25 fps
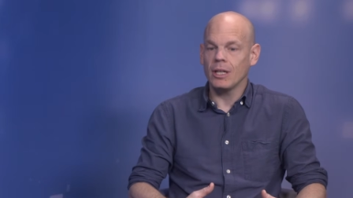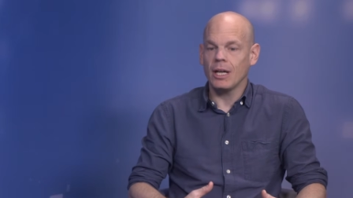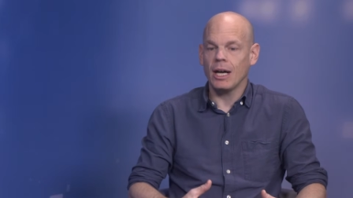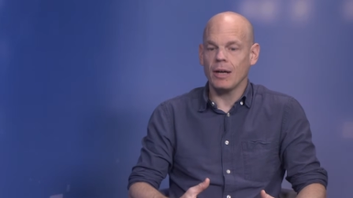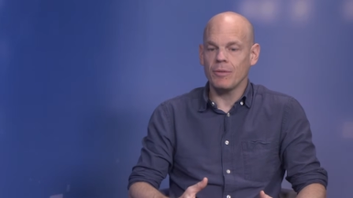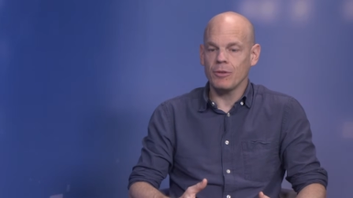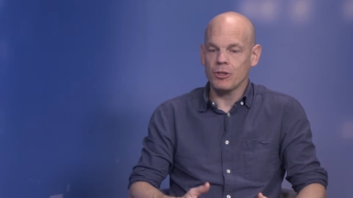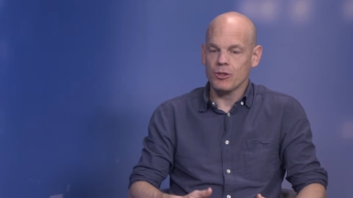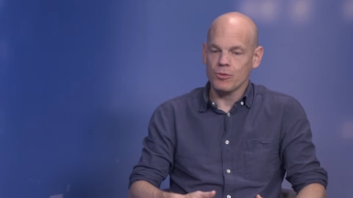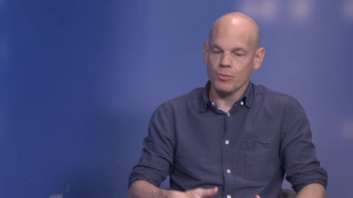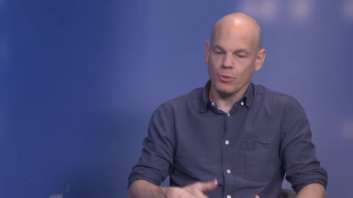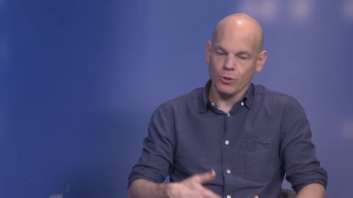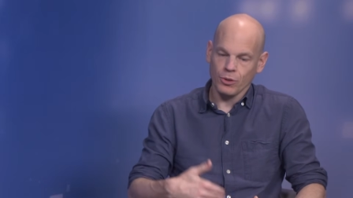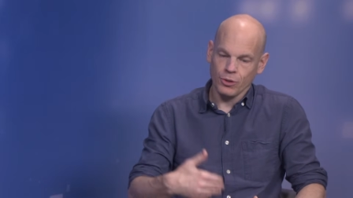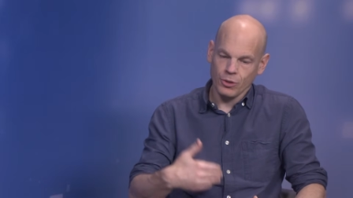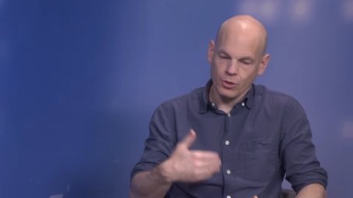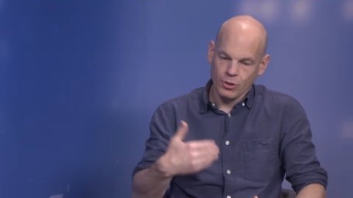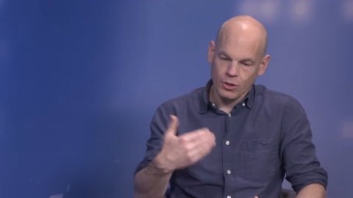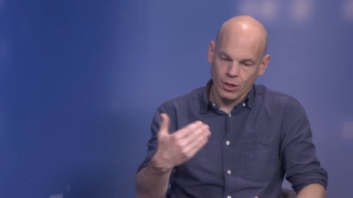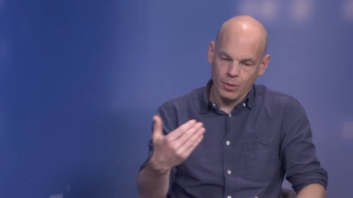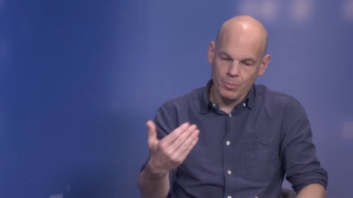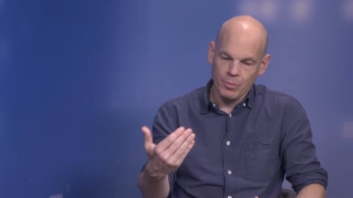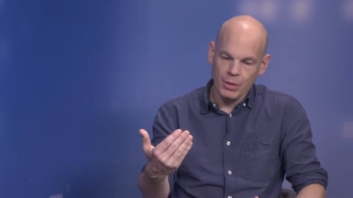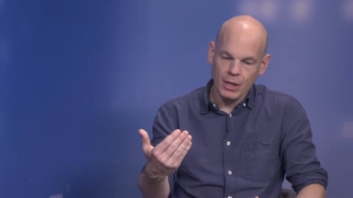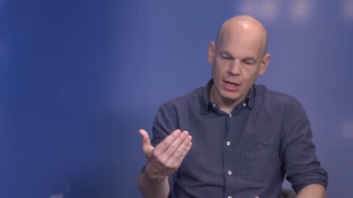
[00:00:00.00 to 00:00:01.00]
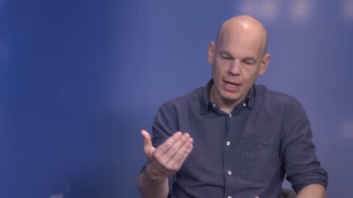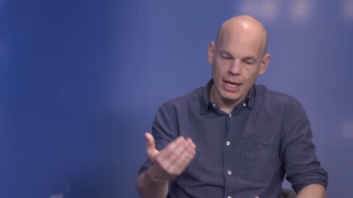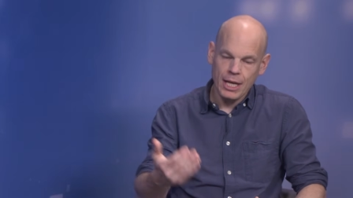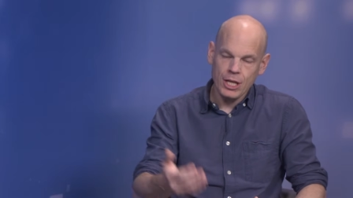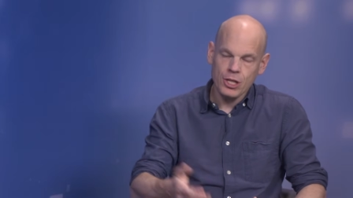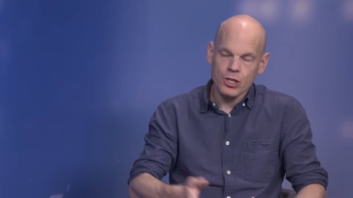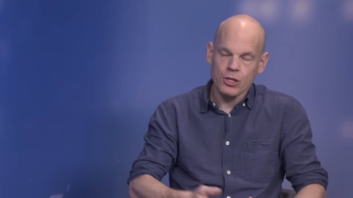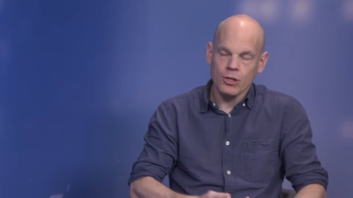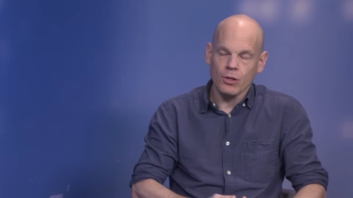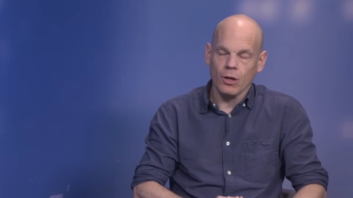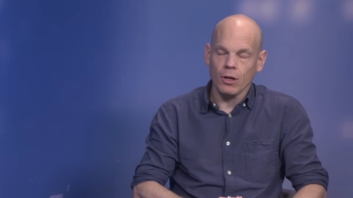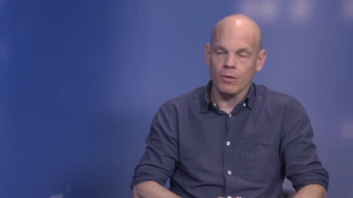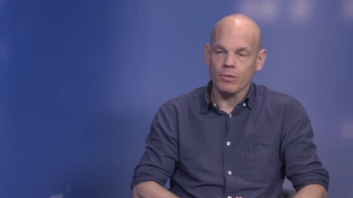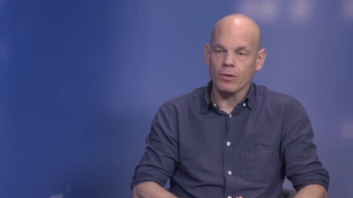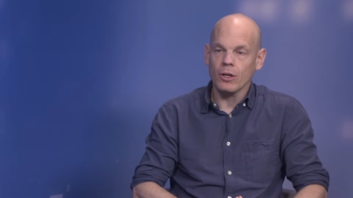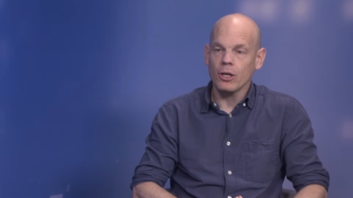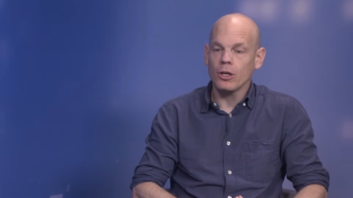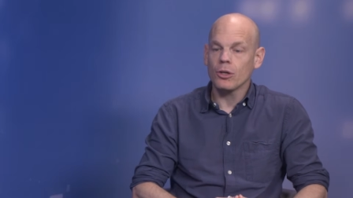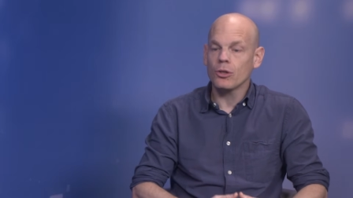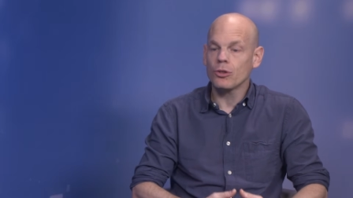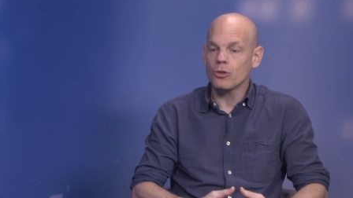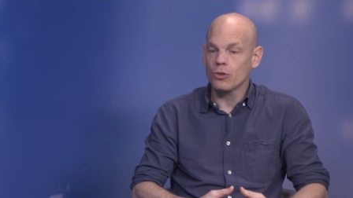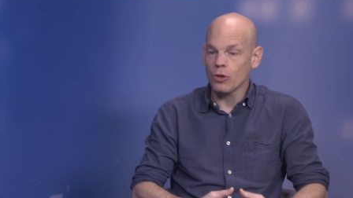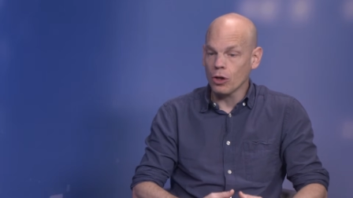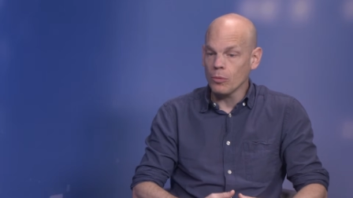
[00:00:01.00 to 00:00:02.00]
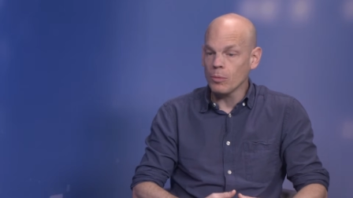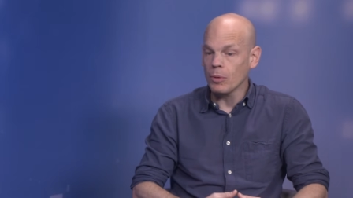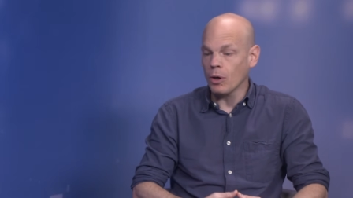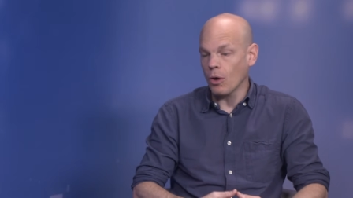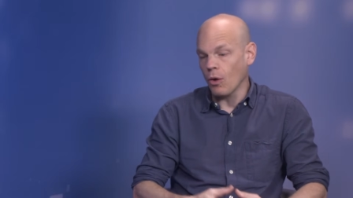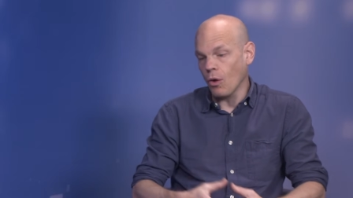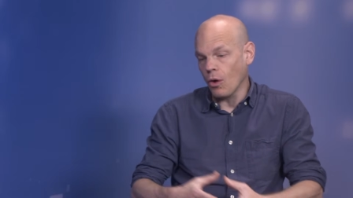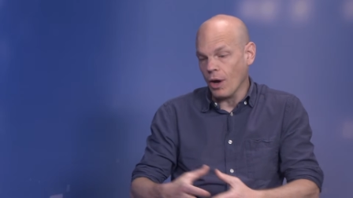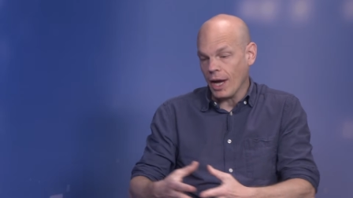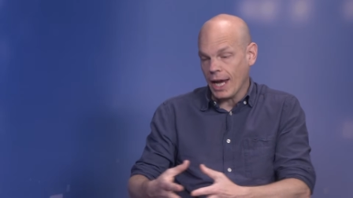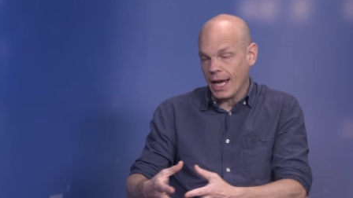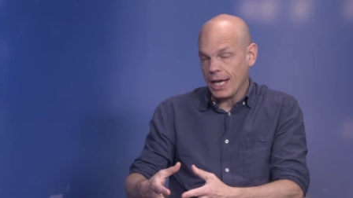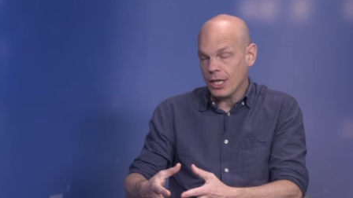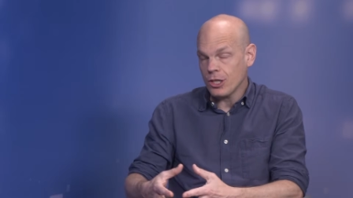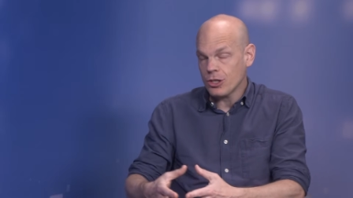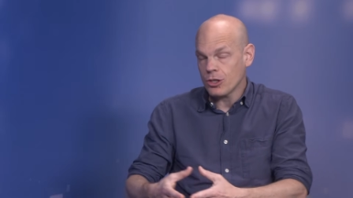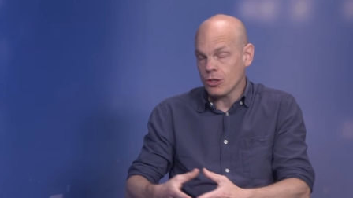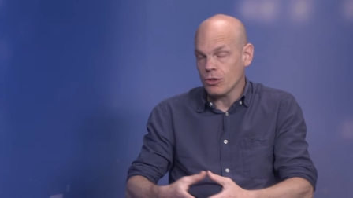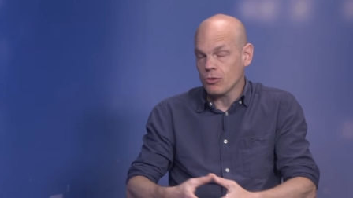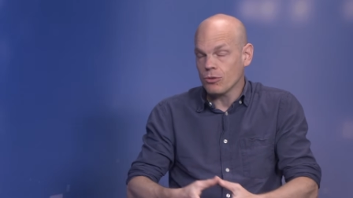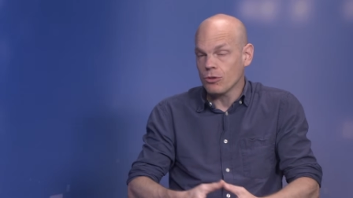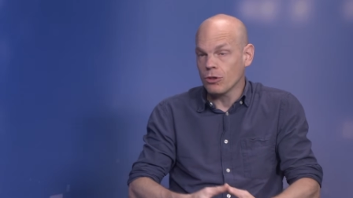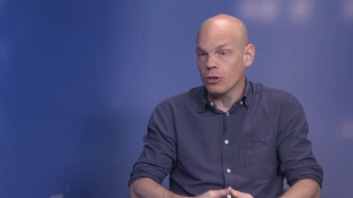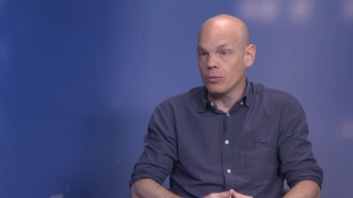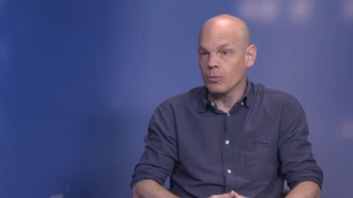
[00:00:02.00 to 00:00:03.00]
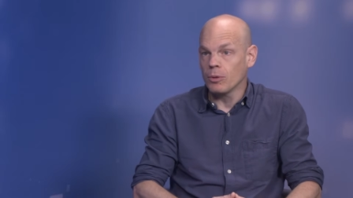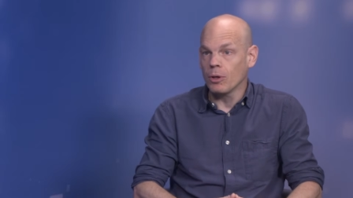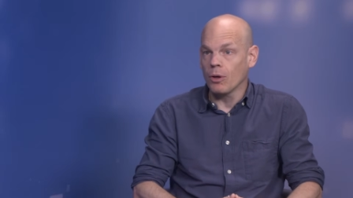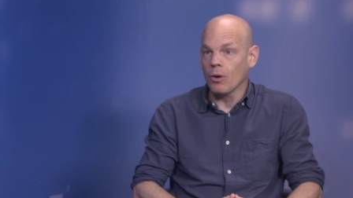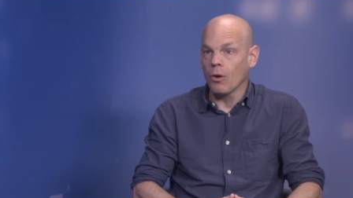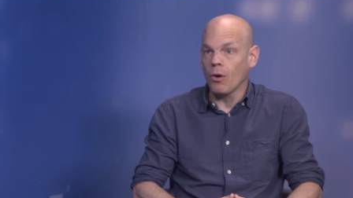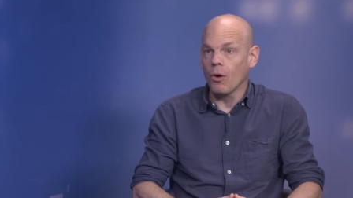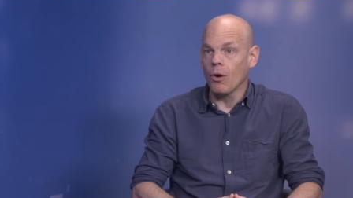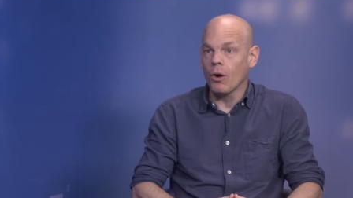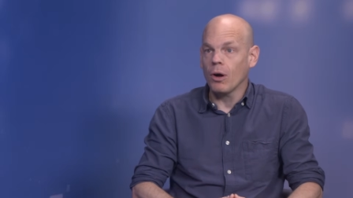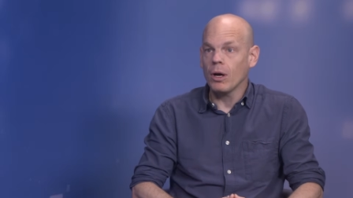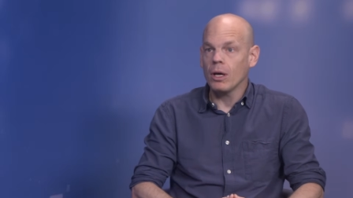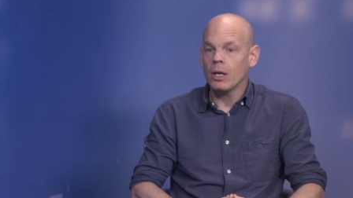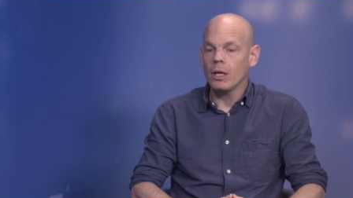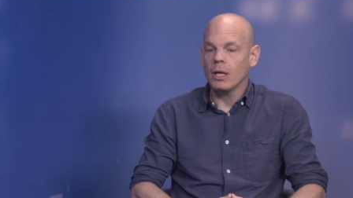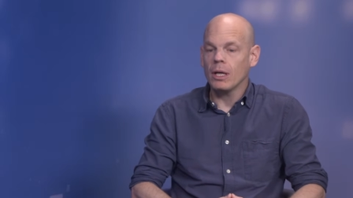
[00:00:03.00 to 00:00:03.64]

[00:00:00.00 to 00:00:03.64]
which was a compilation of Roman law, ancient Roman law,